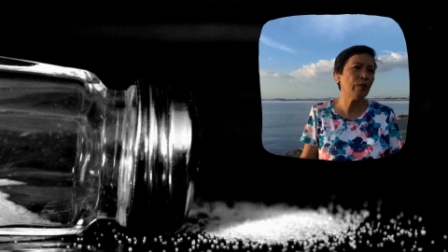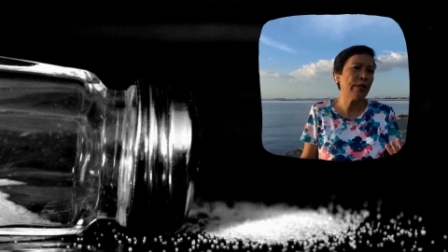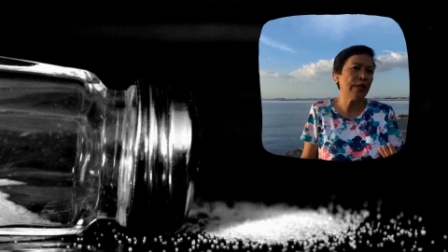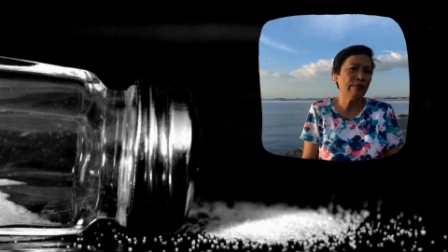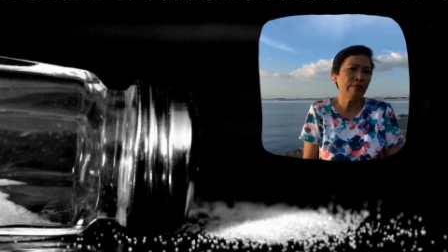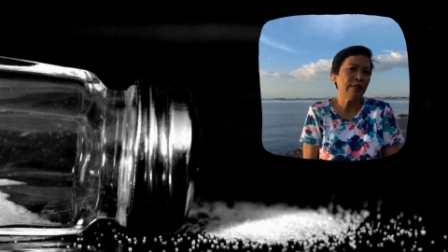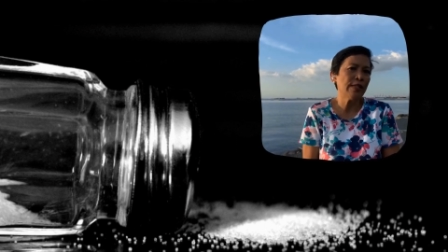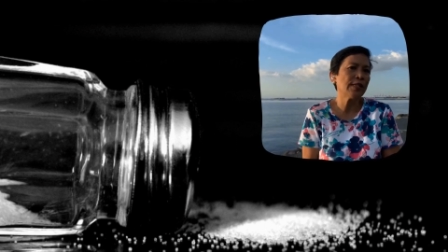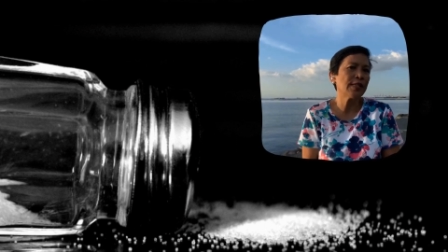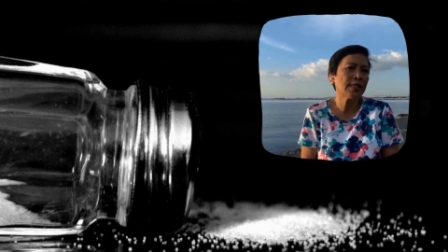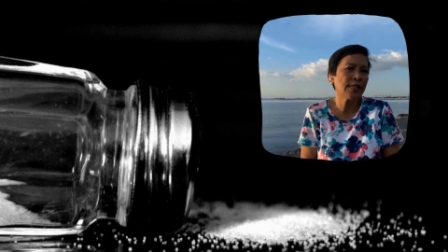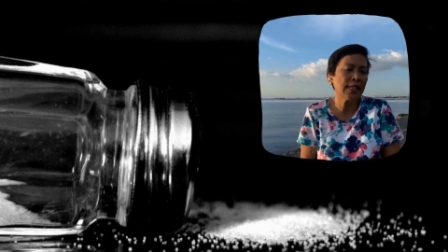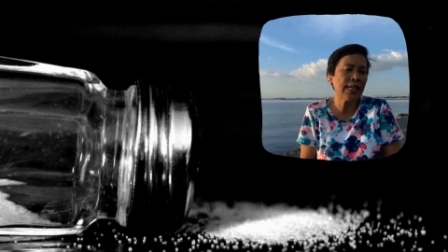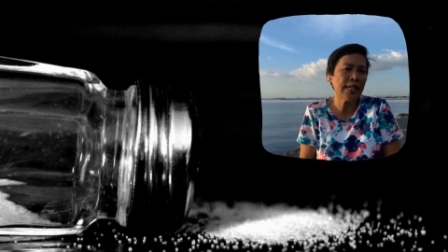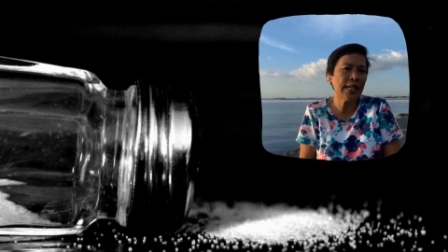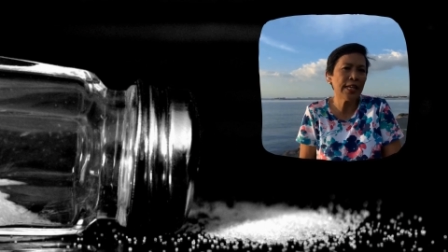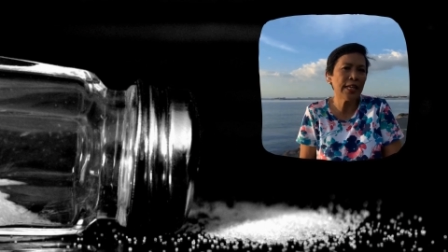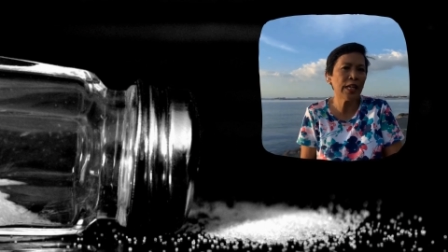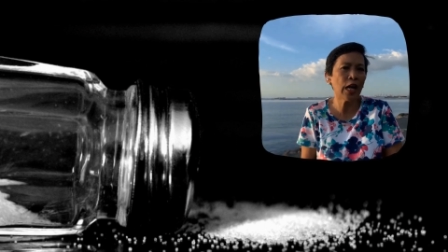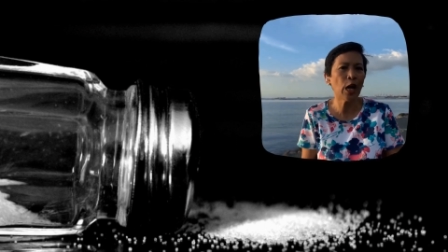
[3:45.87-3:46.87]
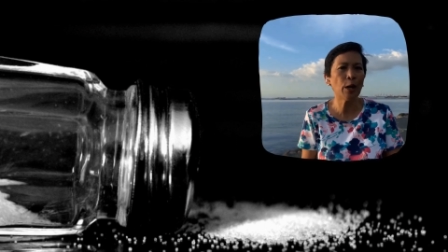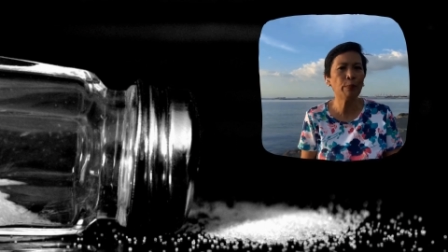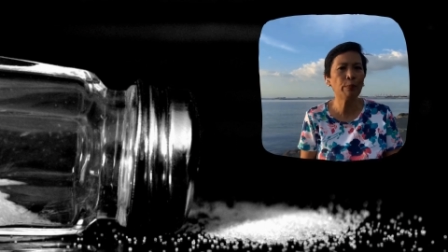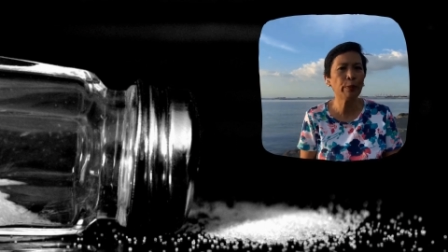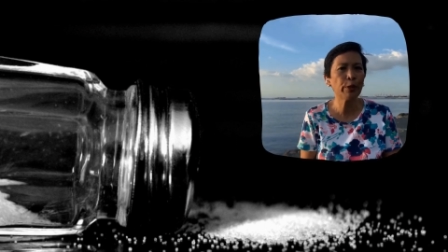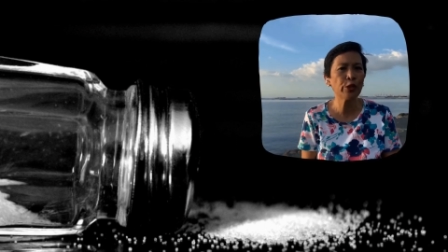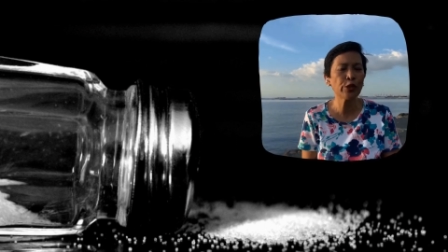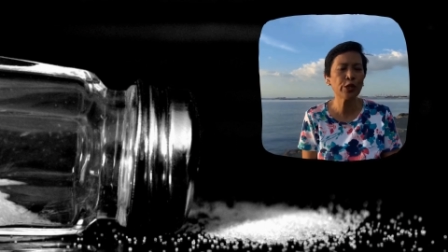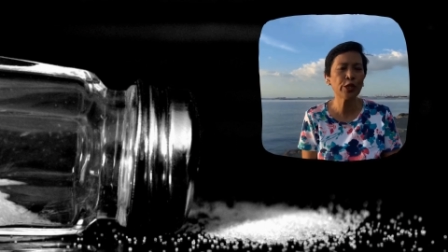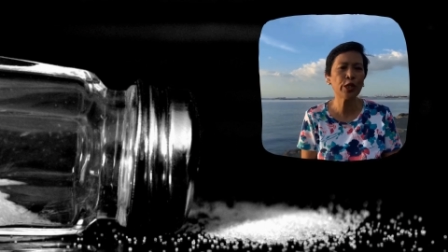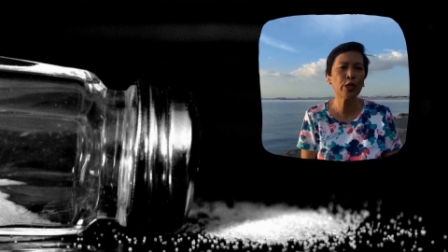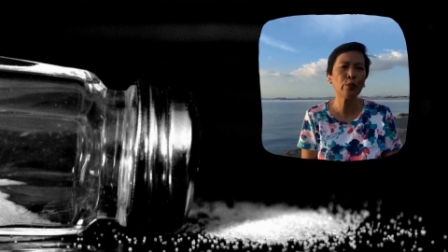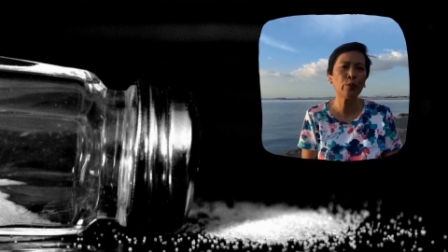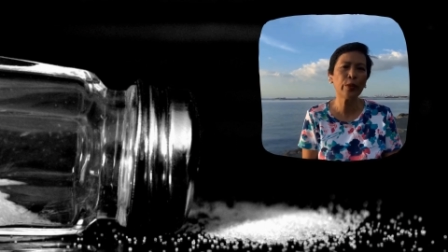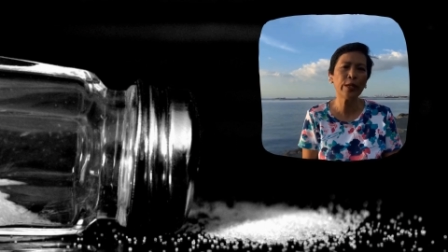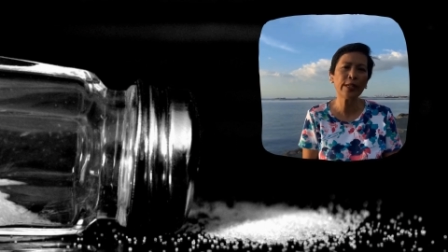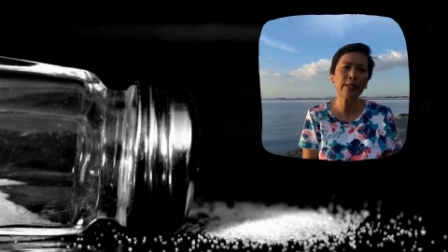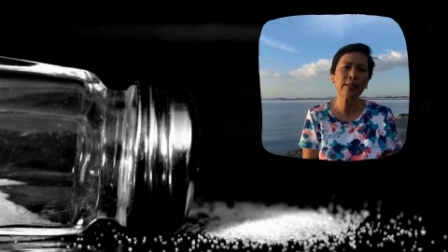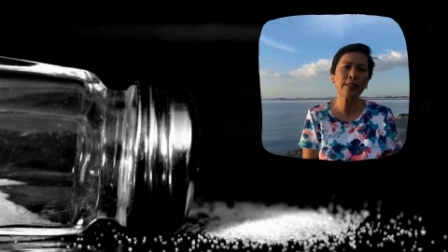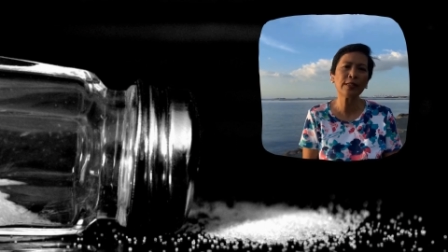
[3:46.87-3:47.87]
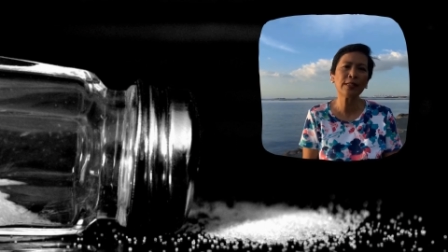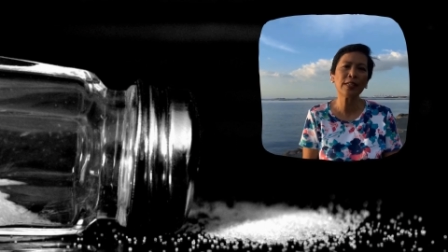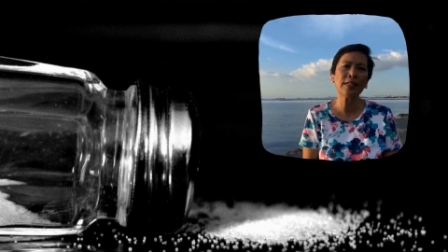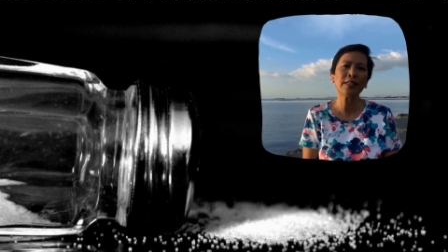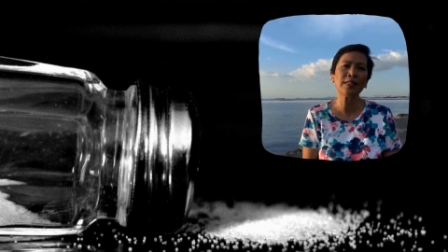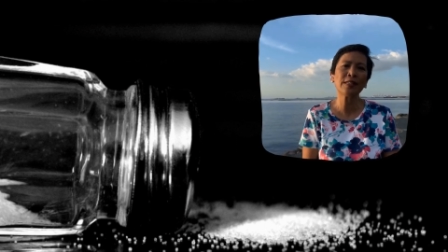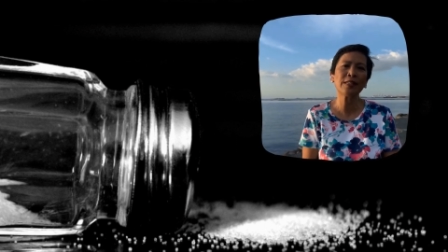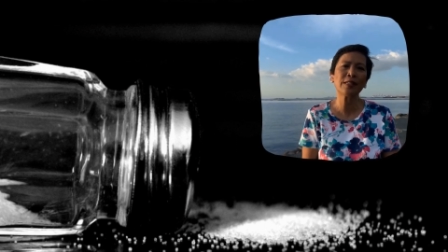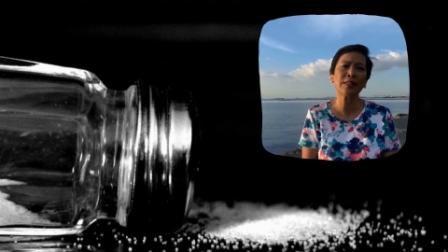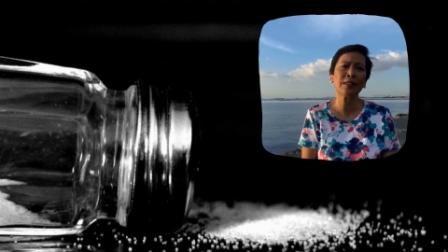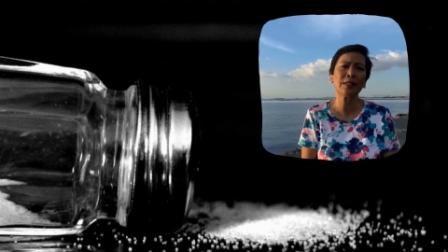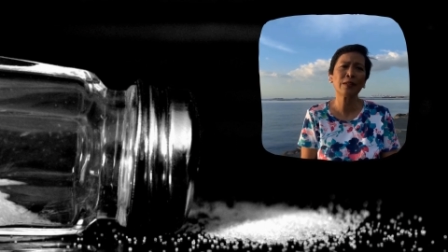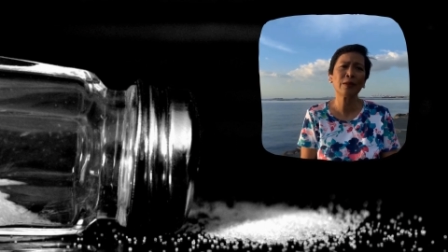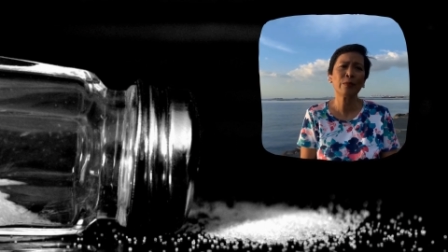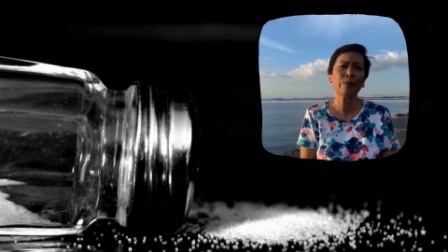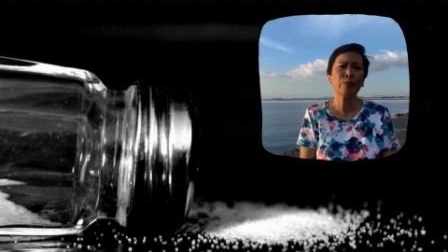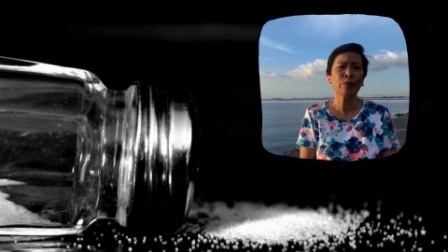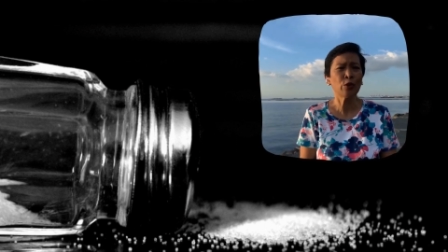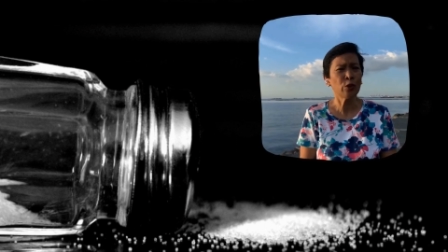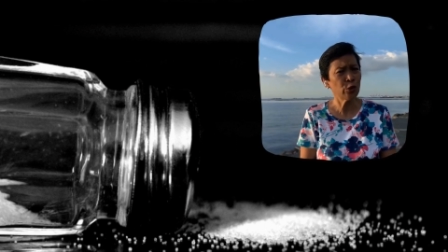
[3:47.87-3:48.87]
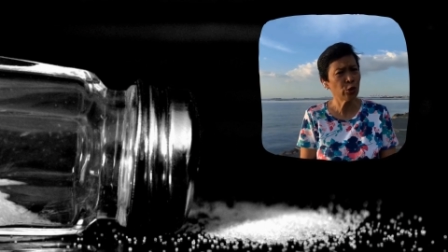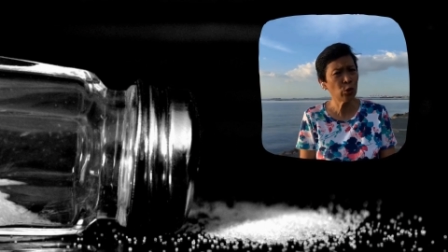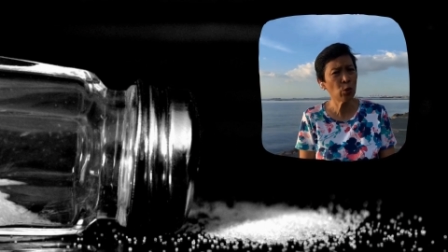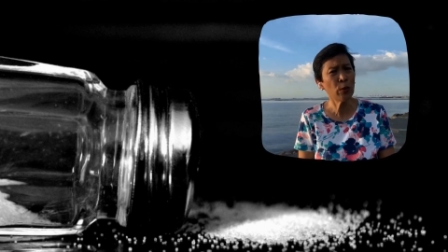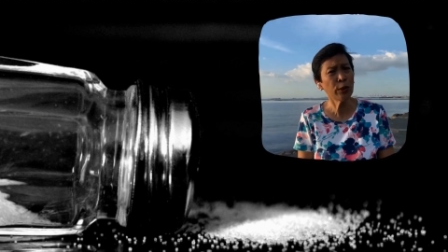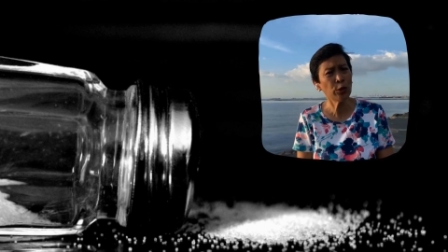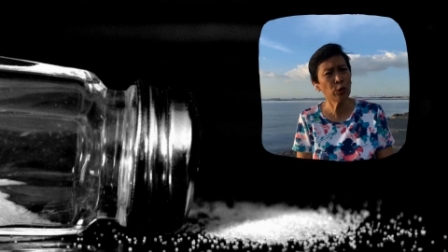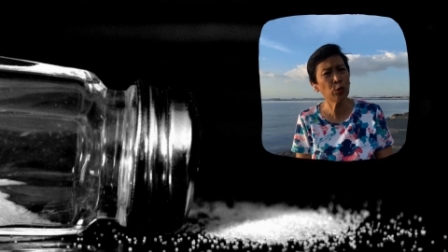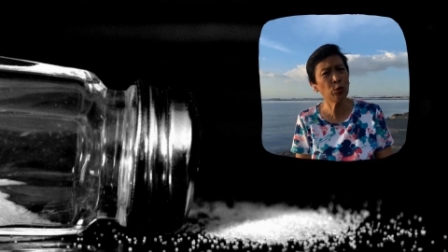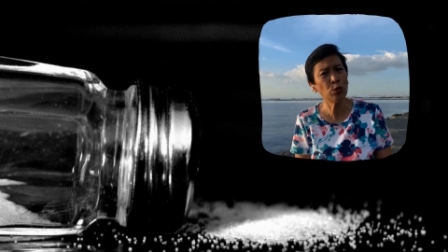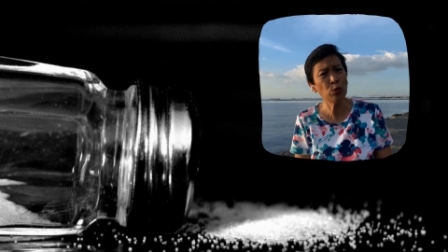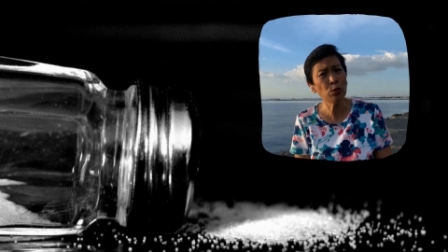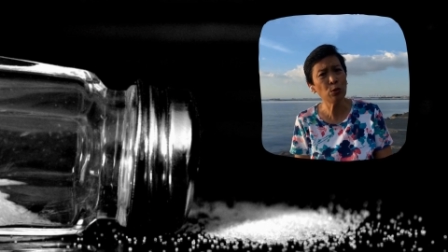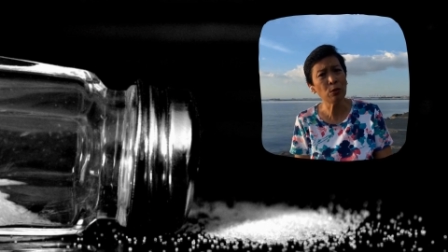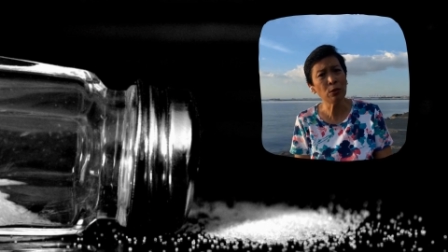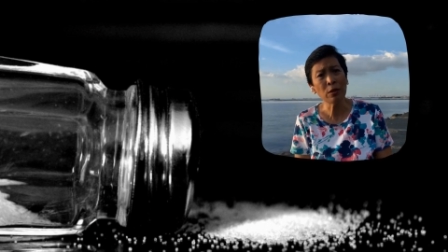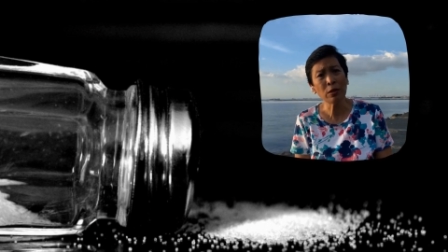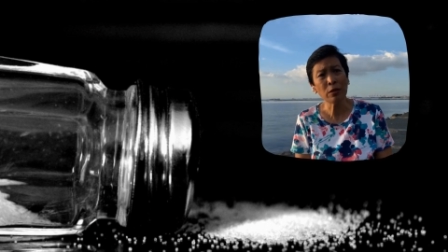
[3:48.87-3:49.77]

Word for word: We even sin, our personal weaknesses. So, what to do?